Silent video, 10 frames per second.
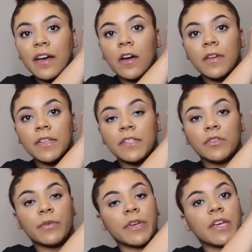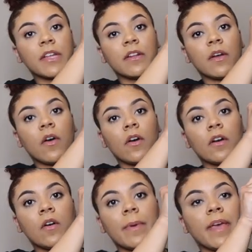got are these green
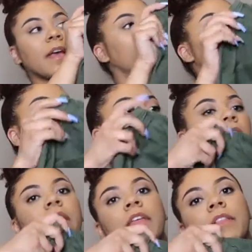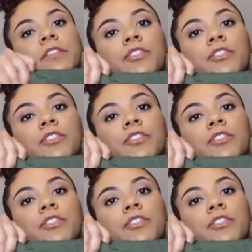cargo pants. They're